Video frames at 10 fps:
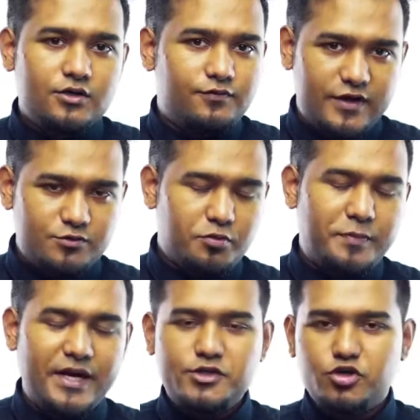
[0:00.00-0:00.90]
Facebook
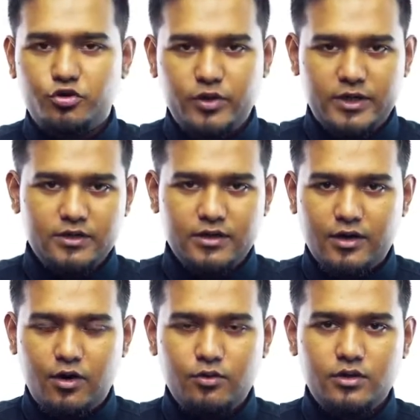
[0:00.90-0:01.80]
page or Twitter
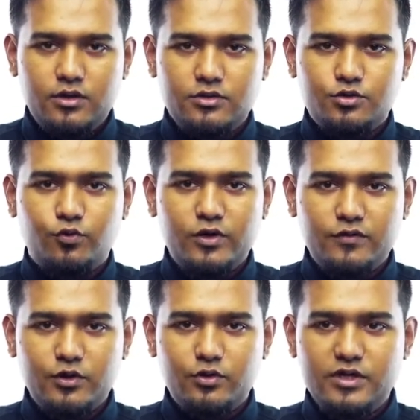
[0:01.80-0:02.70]
account, so what you will
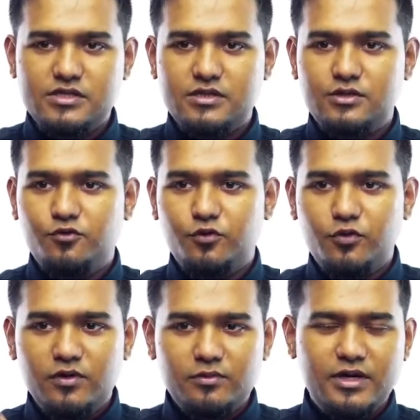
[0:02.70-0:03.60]
do is you
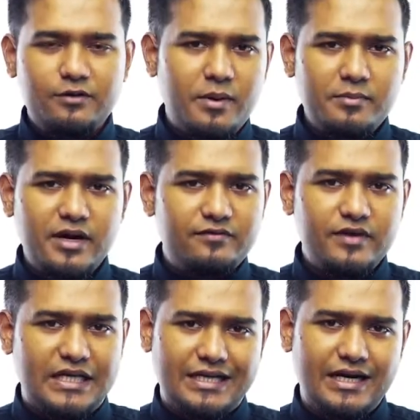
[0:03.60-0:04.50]
won't remember
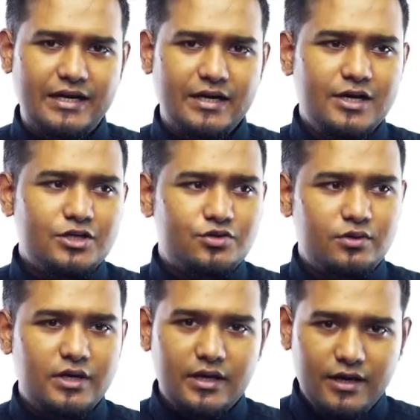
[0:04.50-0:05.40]
everything, right? So
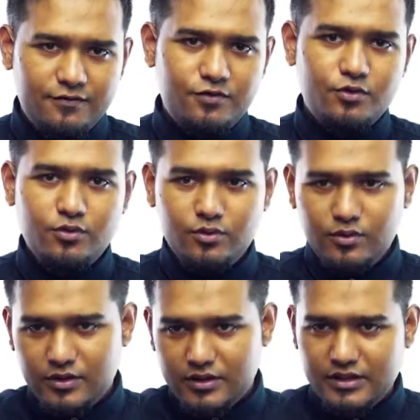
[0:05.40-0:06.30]
if you
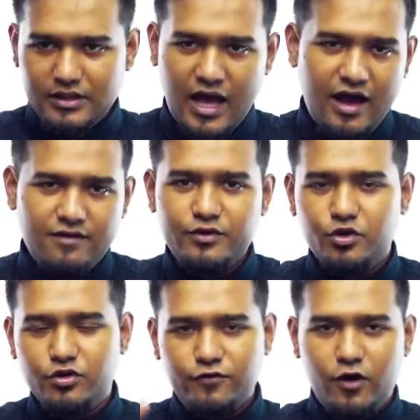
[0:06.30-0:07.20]
have
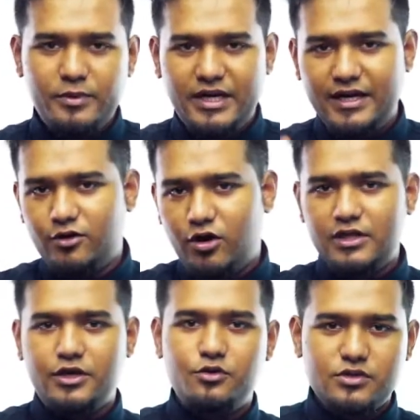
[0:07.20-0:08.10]
uniformity in all the
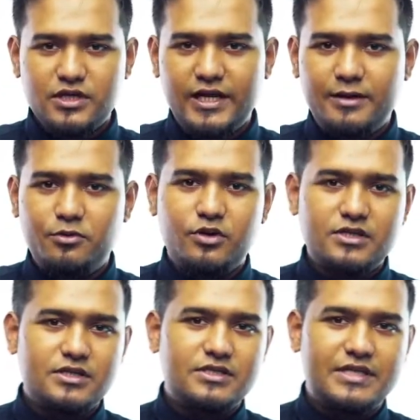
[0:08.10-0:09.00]
username, you can
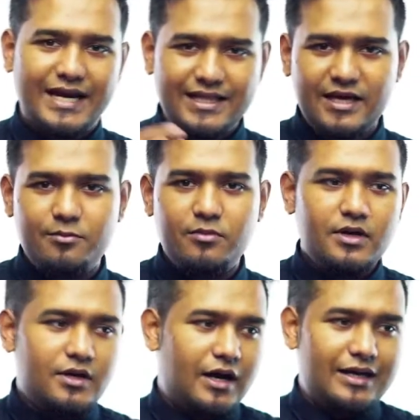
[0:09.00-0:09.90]
just send them
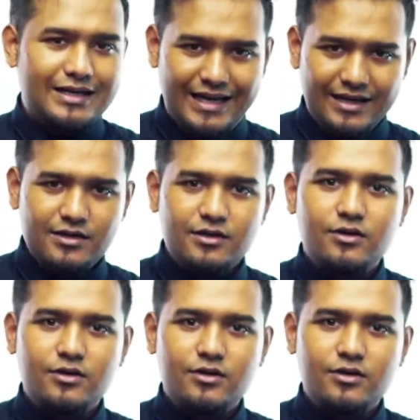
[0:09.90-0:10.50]
a link